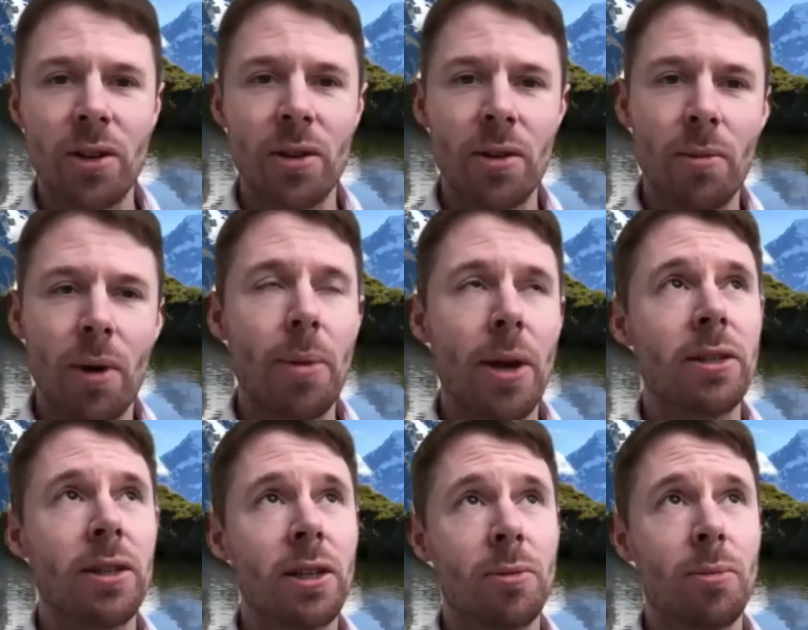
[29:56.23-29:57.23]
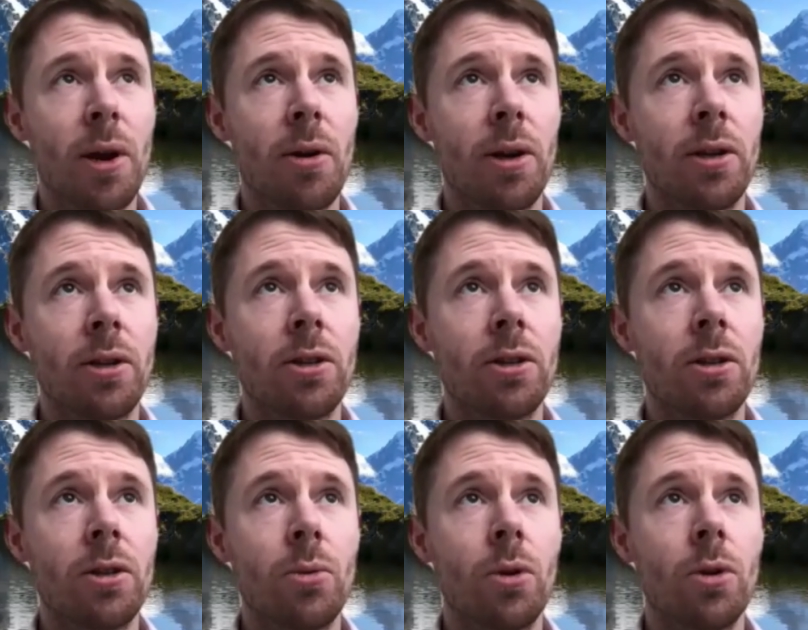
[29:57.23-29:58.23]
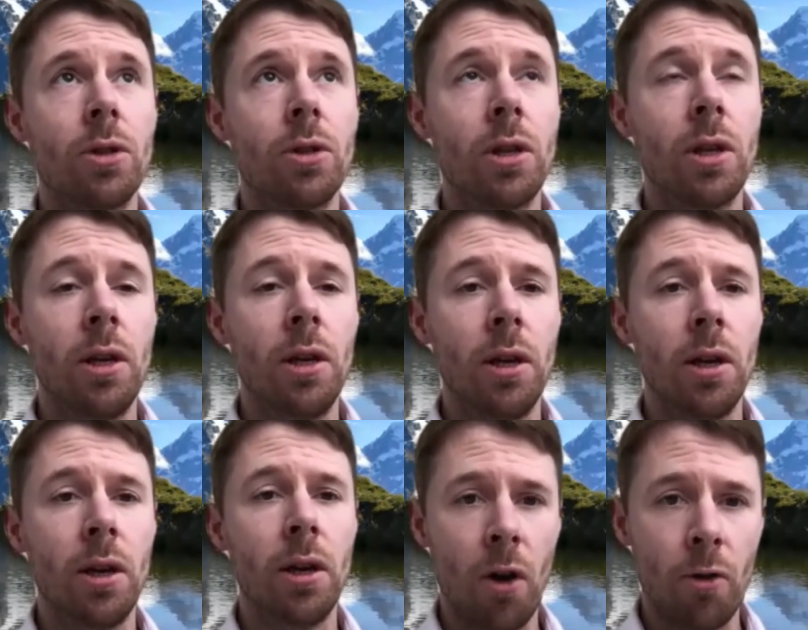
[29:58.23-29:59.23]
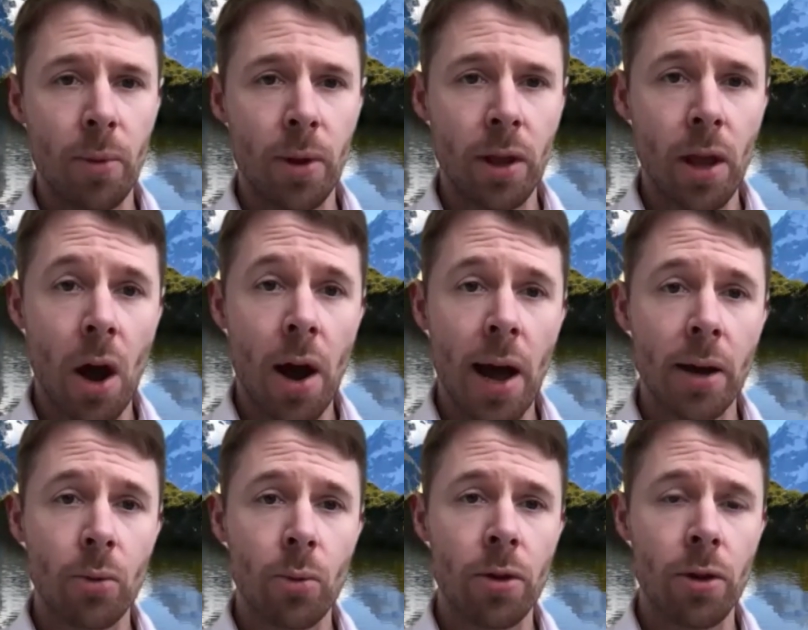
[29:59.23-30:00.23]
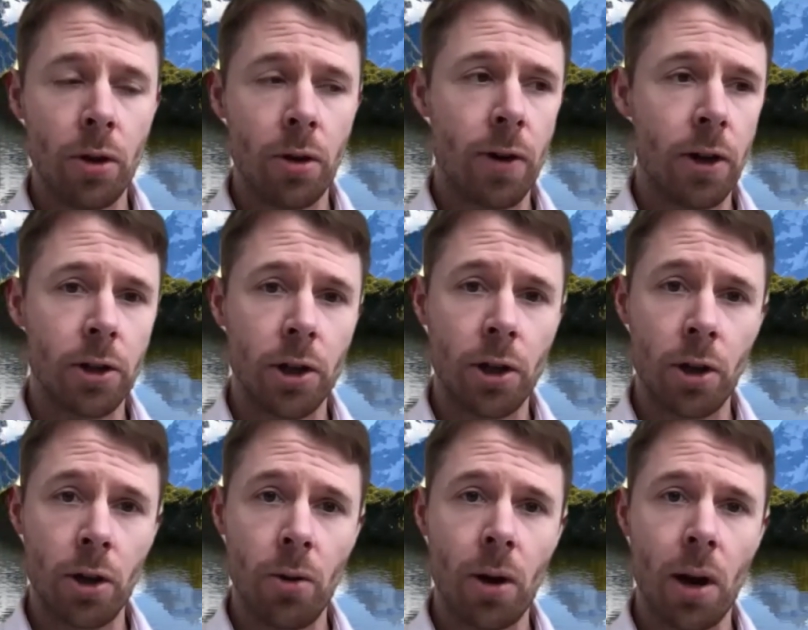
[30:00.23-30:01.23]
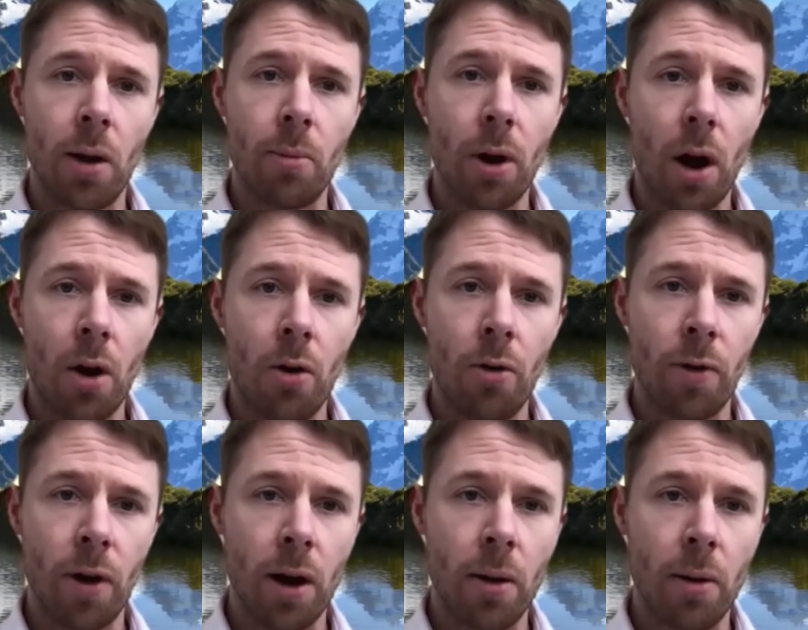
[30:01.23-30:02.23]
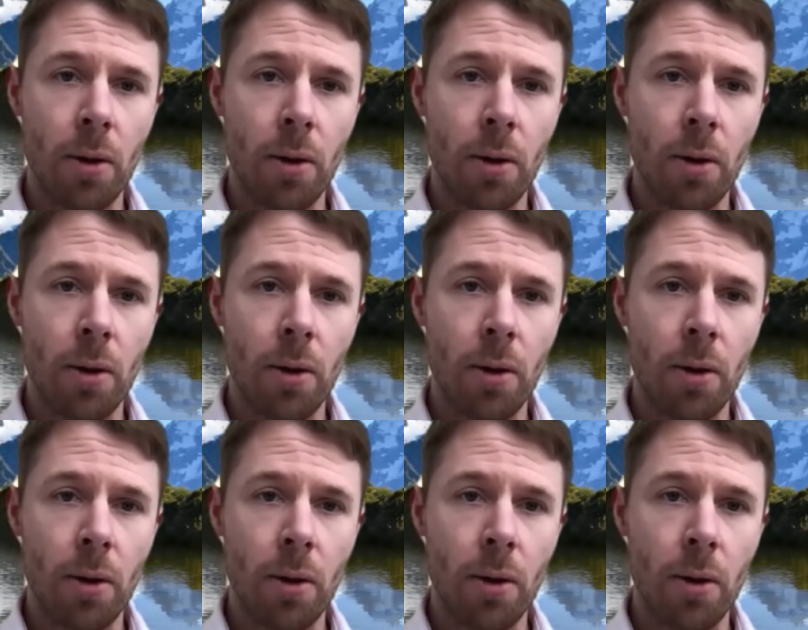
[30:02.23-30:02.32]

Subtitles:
my best experience was the involvement that I had with the University Canoe Club over